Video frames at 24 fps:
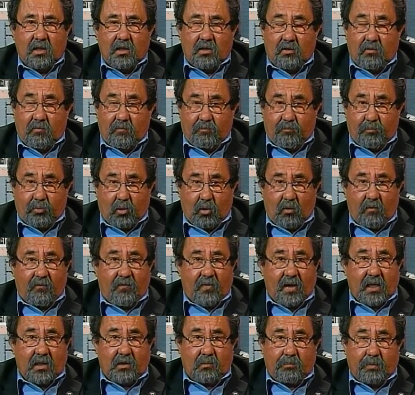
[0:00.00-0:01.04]
you've
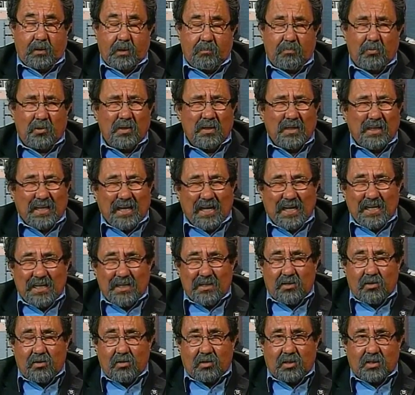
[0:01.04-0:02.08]
profiled people, and
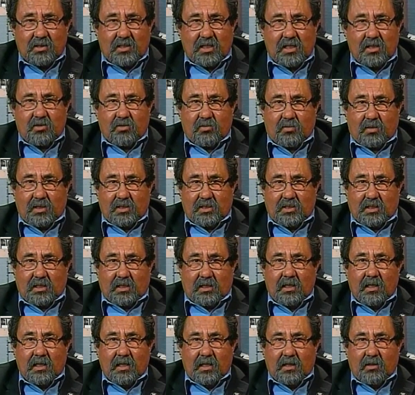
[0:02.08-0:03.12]
then, you know, that's interesting.
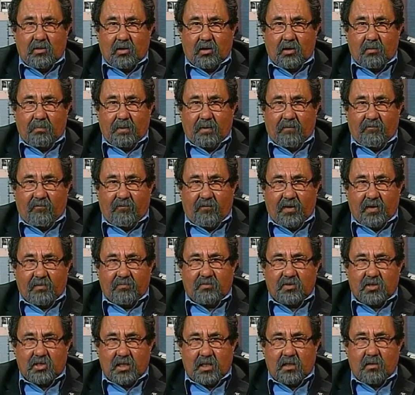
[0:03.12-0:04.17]
You could be
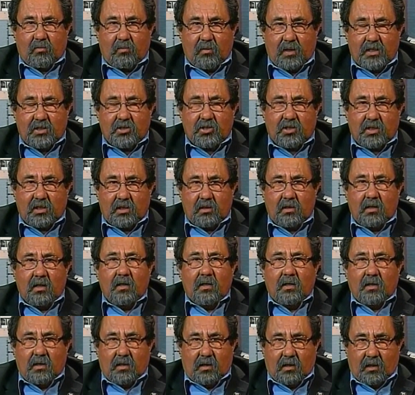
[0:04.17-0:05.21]
fifth generation
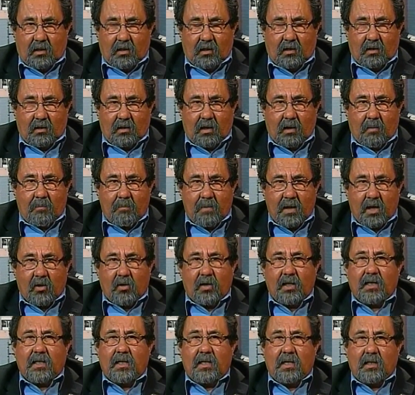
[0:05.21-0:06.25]

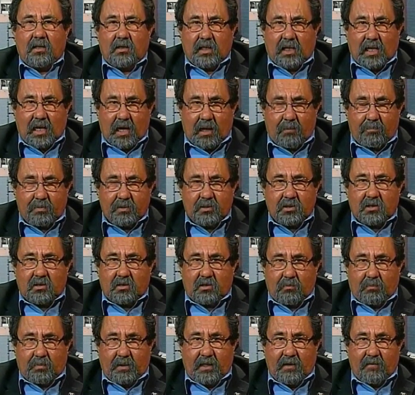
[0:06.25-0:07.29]
American that happens
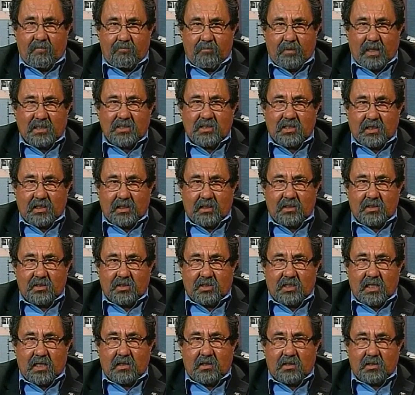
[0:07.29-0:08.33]
to be of Mexican
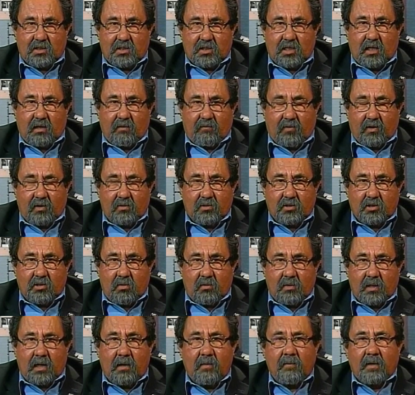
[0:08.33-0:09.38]
descent in the state of
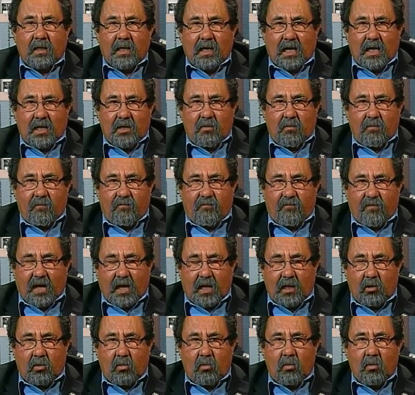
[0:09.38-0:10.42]
Arizona, and you
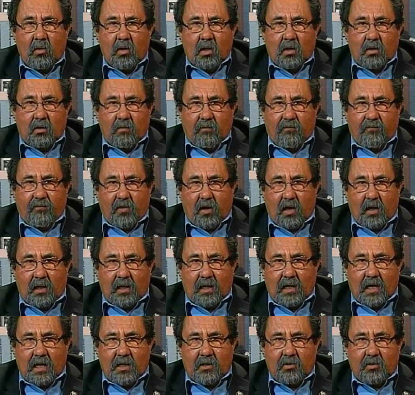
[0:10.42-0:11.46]
fall
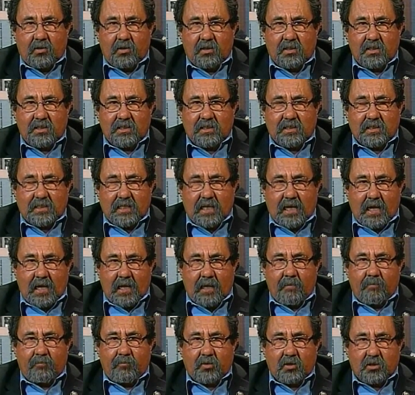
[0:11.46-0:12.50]
under the
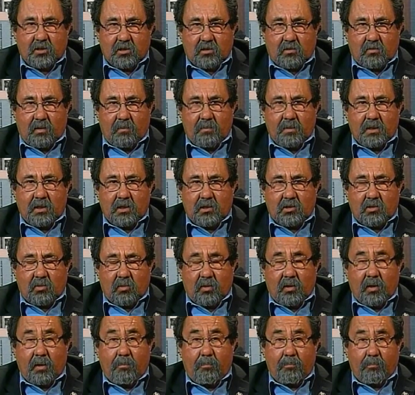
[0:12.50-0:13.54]
same
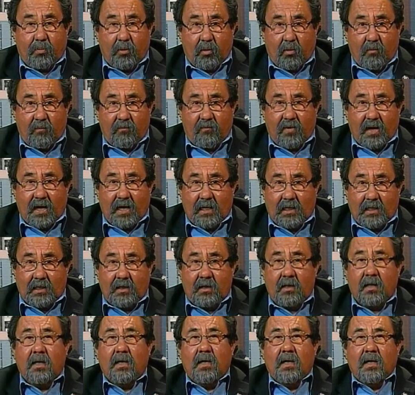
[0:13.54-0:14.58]
discriminatory profiling